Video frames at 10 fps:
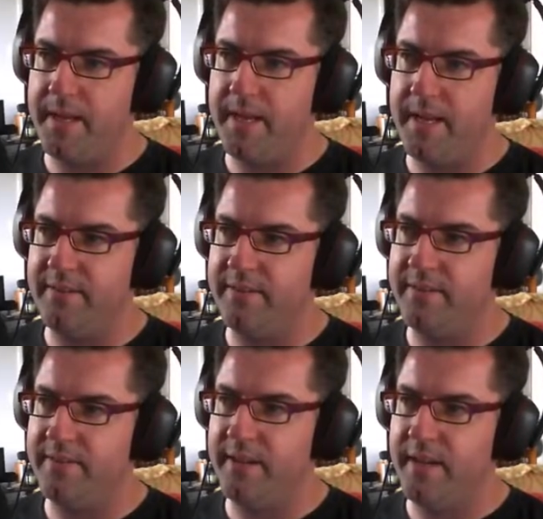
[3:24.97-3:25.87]

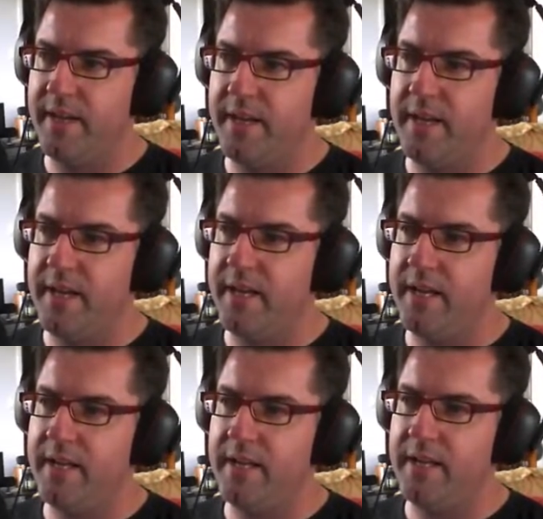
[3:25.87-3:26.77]
Yes.
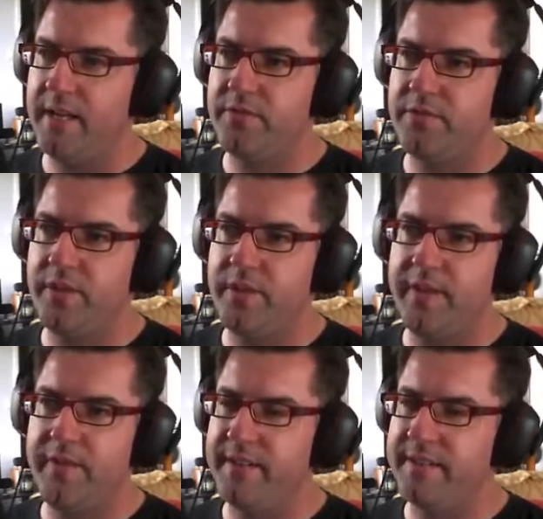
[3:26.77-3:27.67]
So
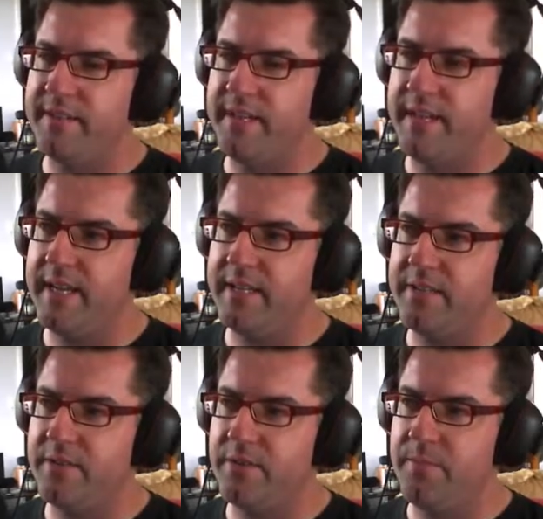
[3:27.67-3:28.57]
there it is there.
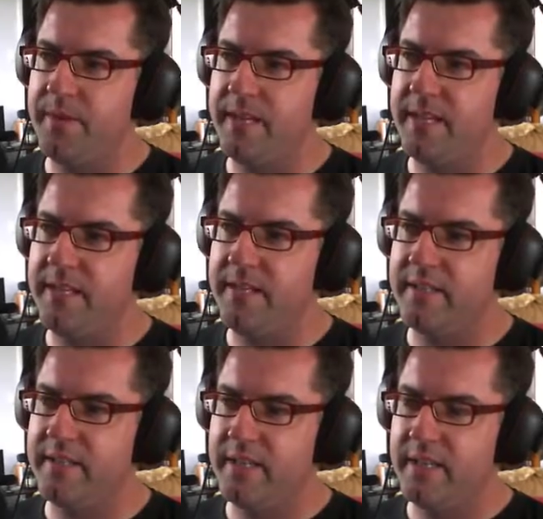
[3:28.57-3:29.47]
Zoom
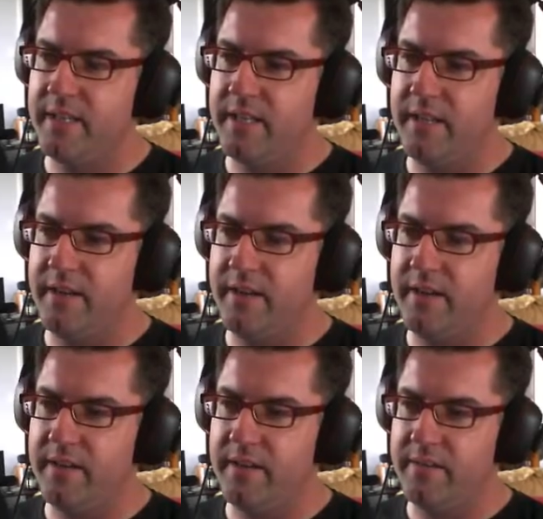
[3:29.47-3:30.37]
in.
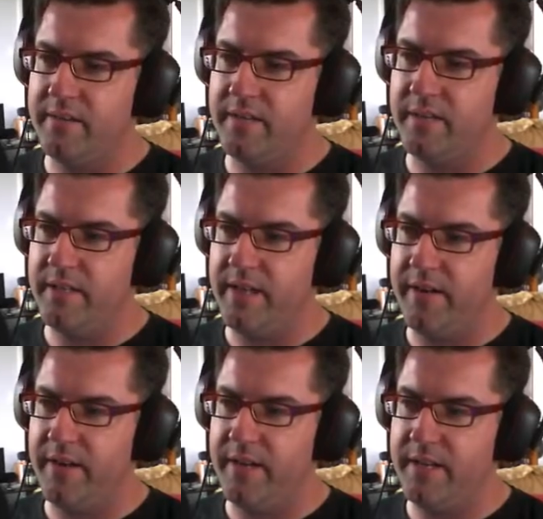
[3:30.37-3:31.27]
The
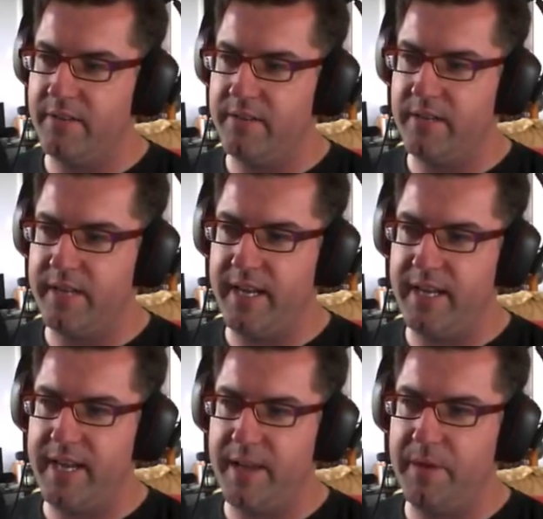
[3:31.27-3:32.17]
arrowhead looks like
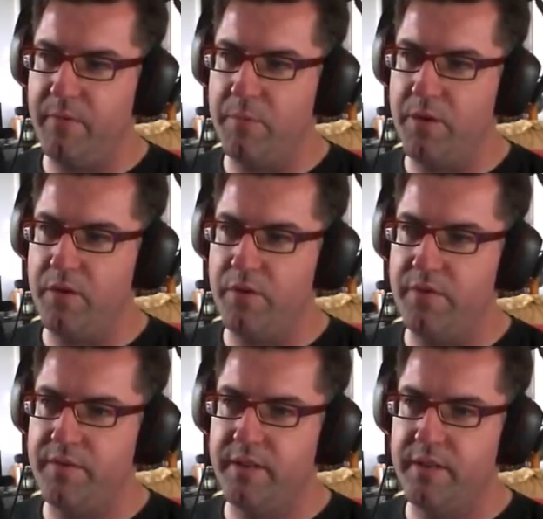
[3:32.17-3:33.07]
it can be
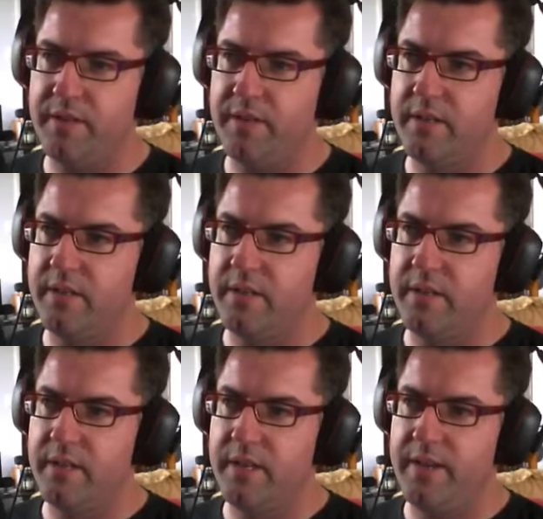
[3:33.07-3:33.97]
removed.
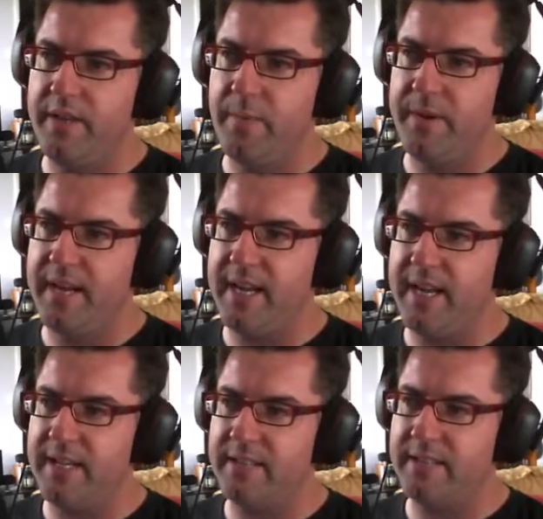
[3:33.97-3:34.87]
And there we
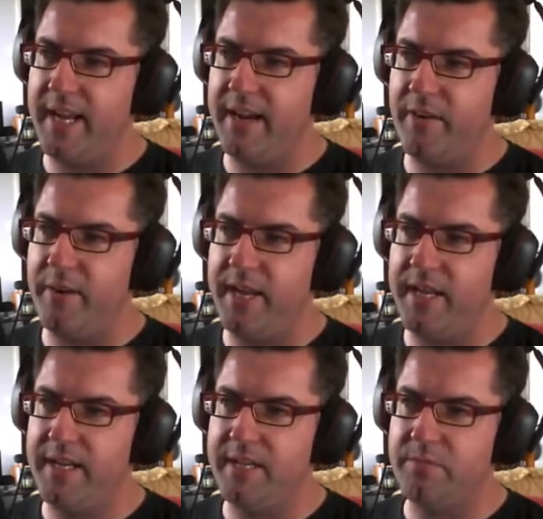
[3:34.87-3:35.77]
are. The
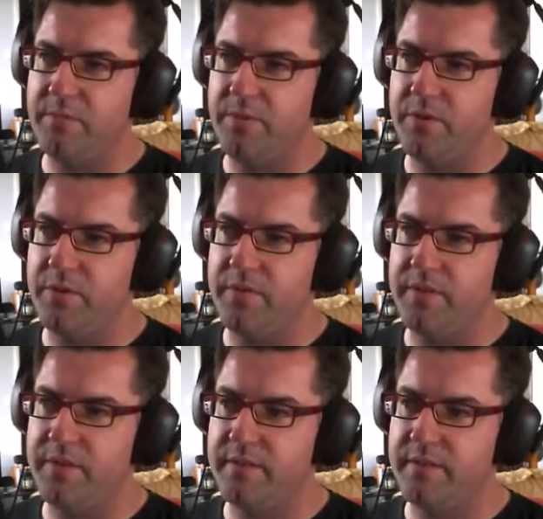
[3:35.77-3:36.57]
arrowhead is removed.